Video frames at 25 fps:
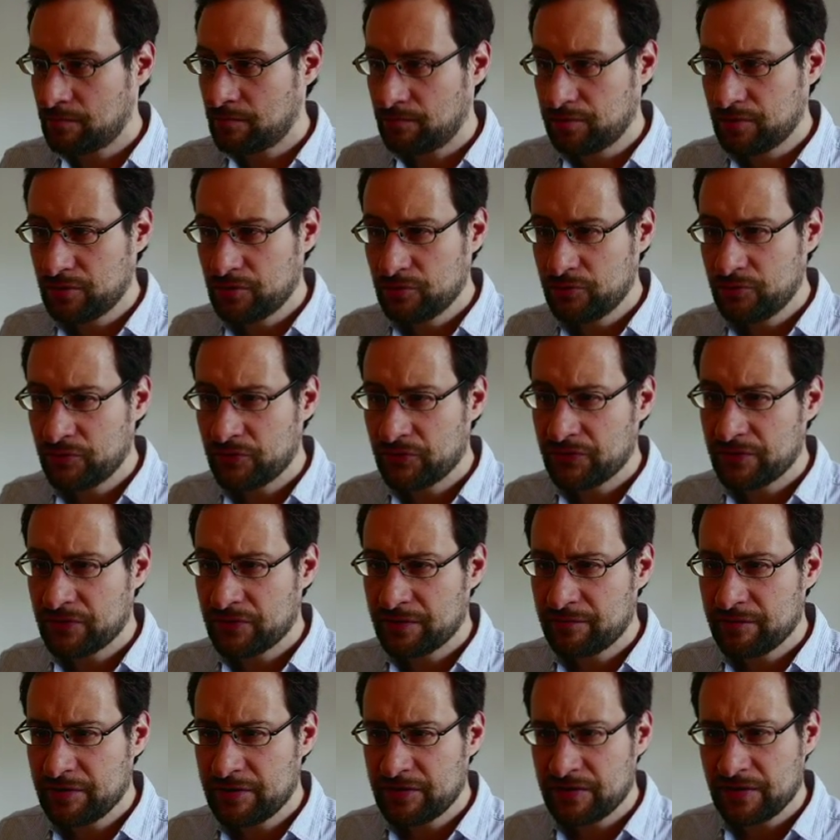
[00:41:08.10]
Blues,
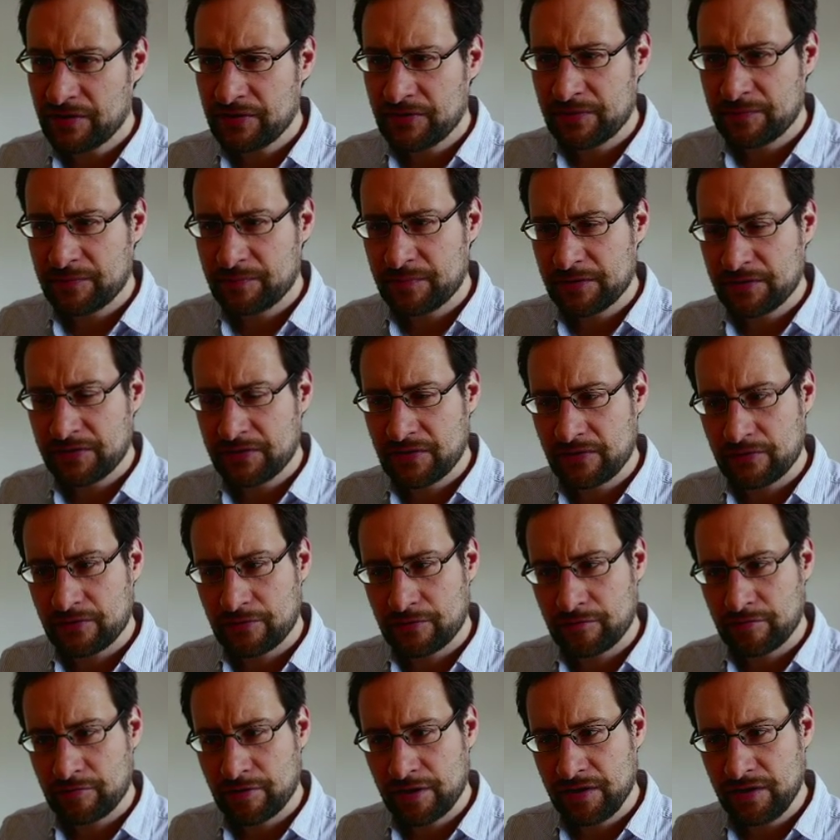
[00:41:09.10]
did we test build this
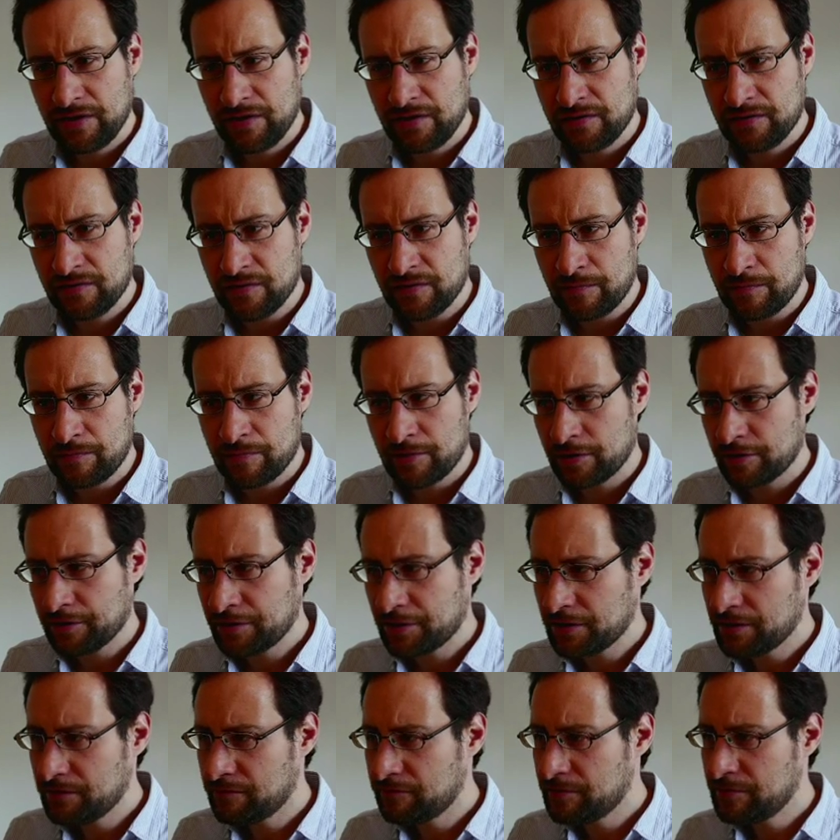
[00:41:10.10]
already?
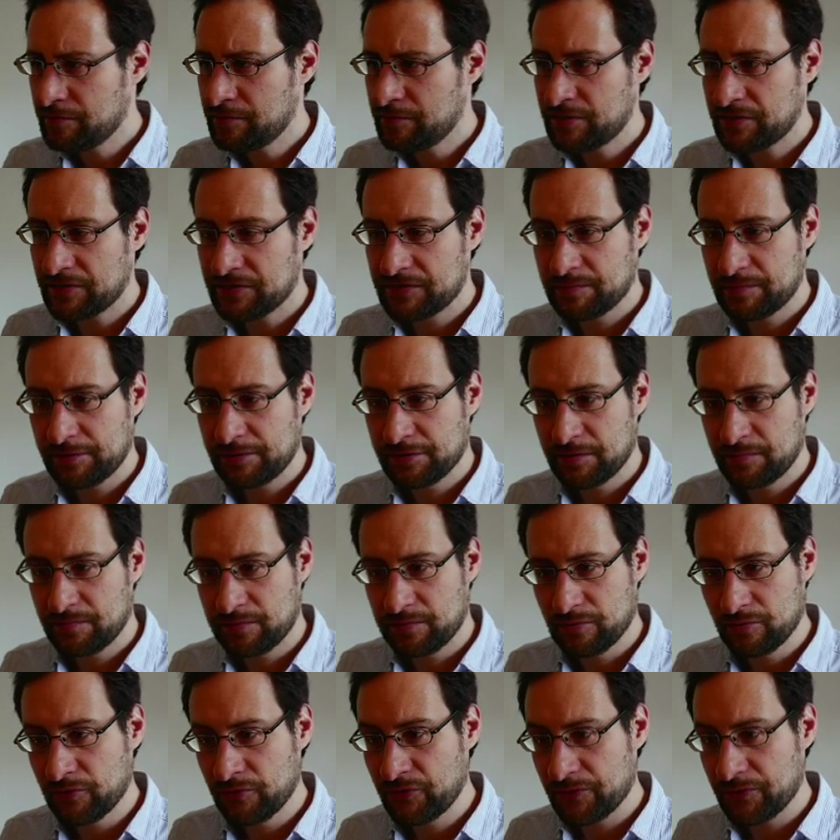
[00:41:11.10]
Apparently we test built
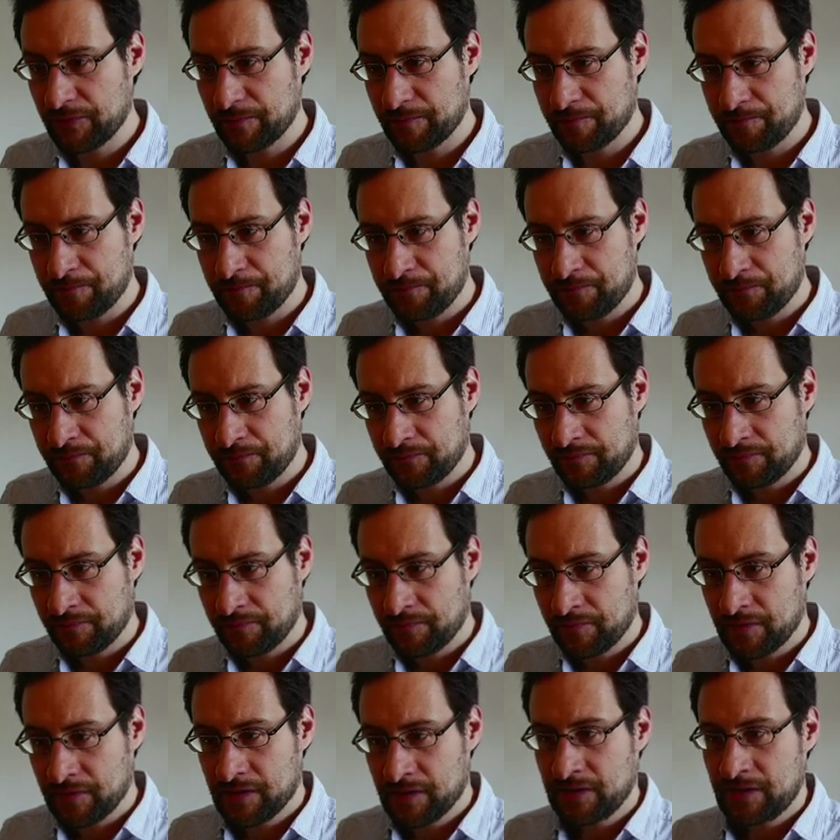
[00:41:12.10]
blues.
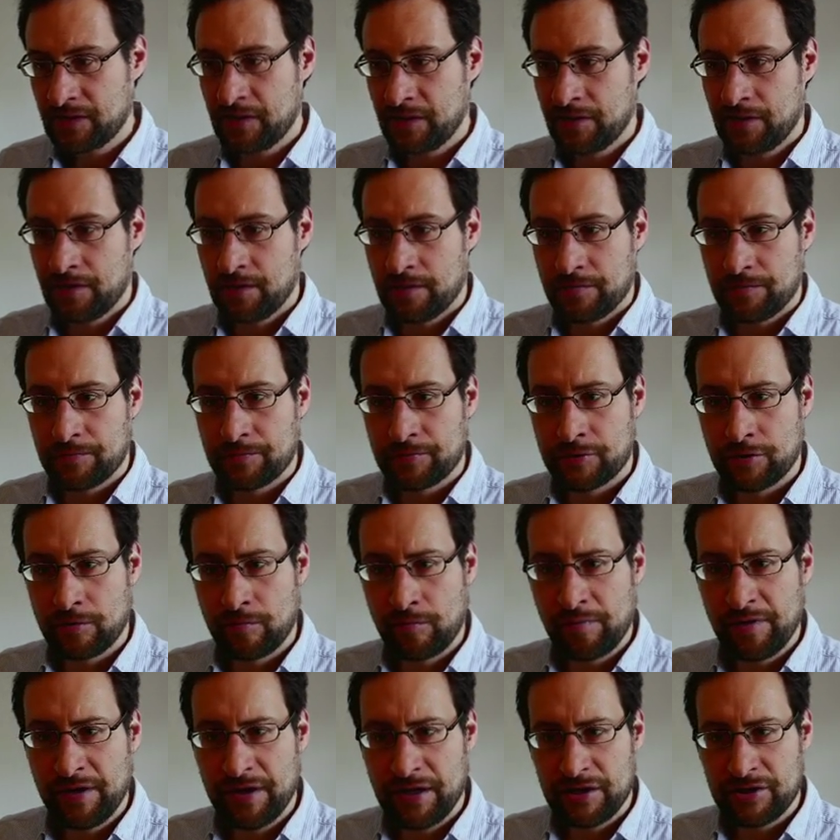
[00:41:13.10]

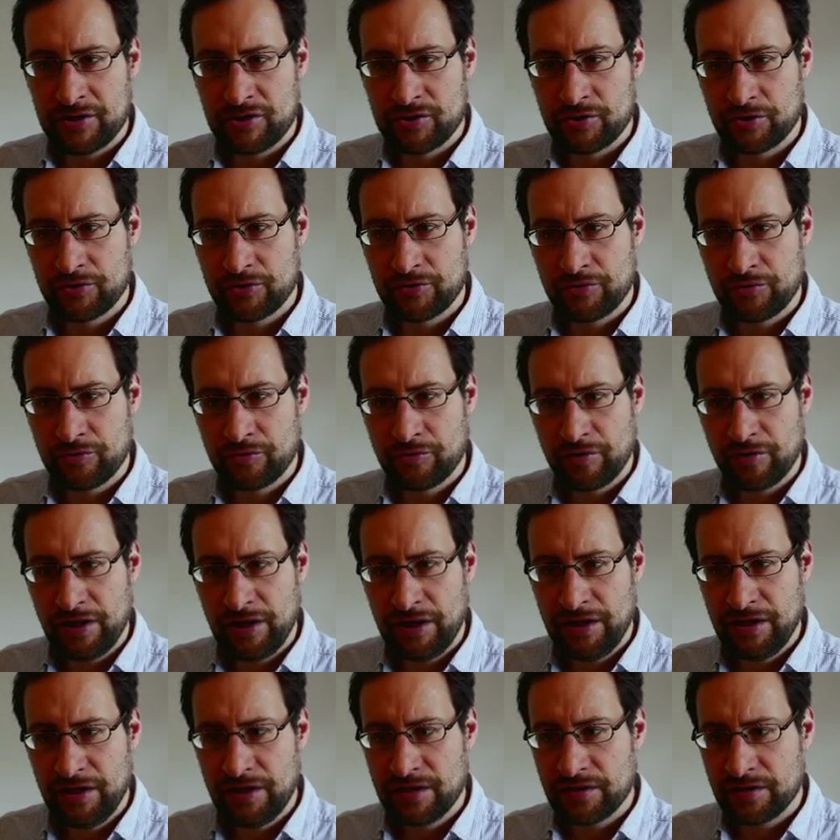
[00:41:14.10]
Probably I should
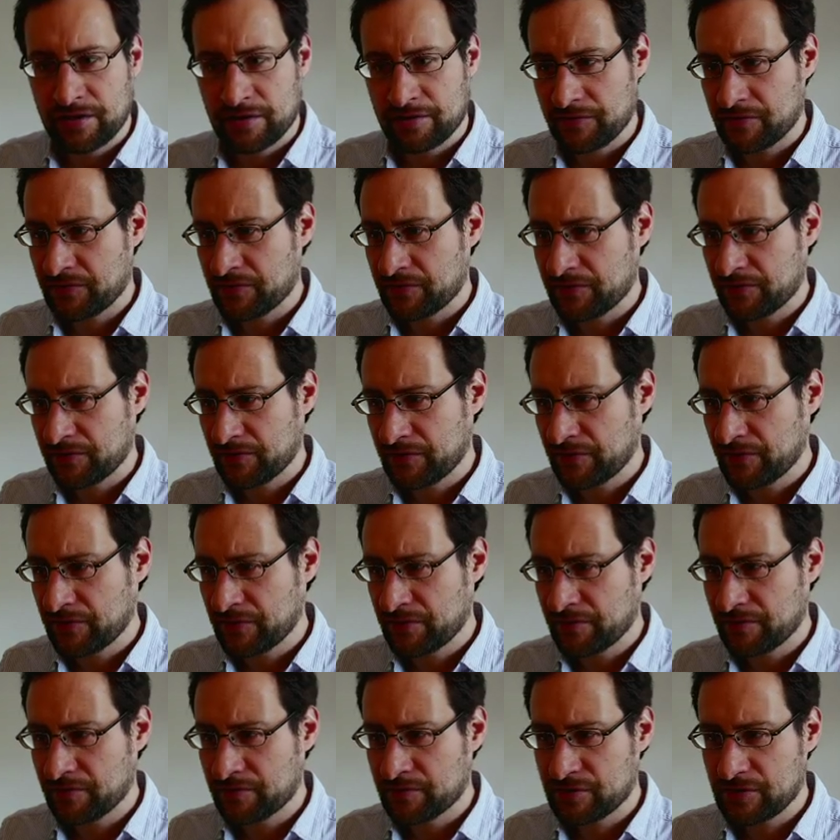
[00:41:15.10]
really, just
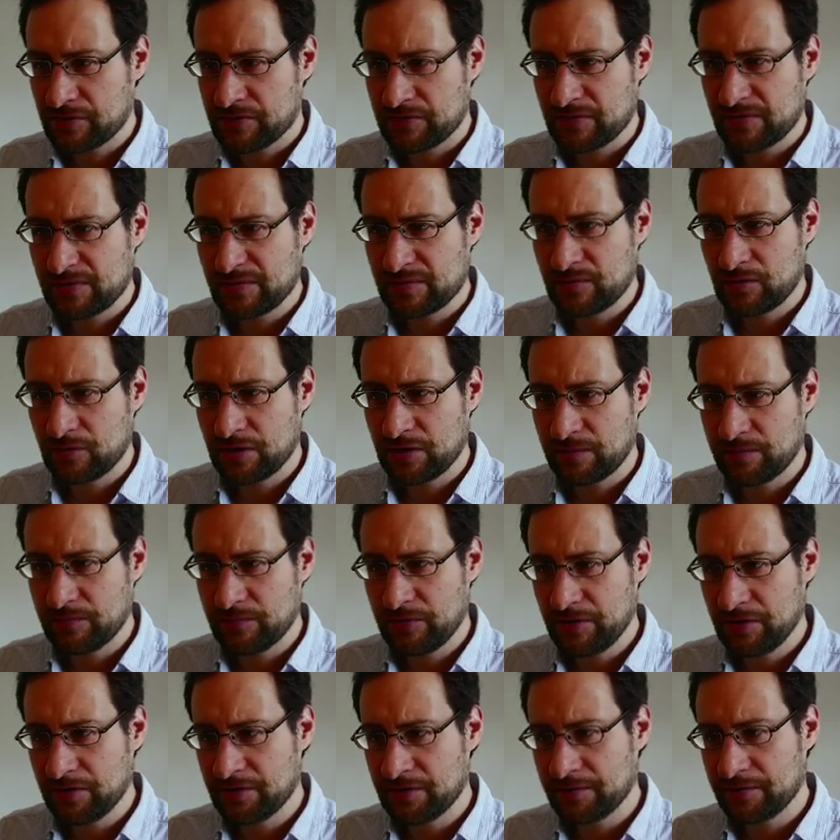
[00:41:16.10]
a small
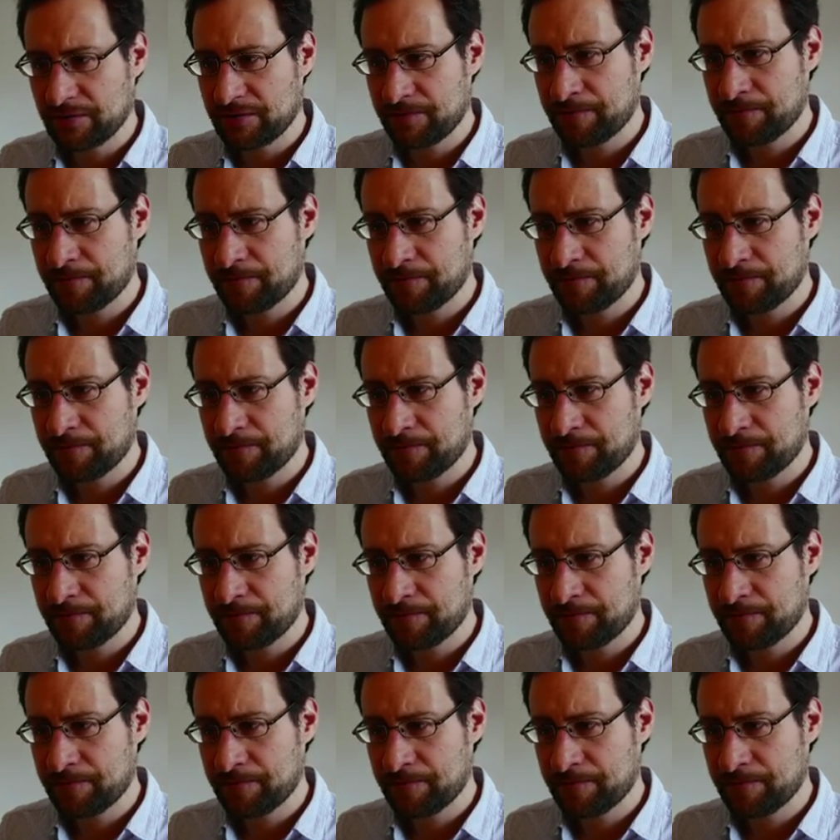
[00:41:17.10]
update.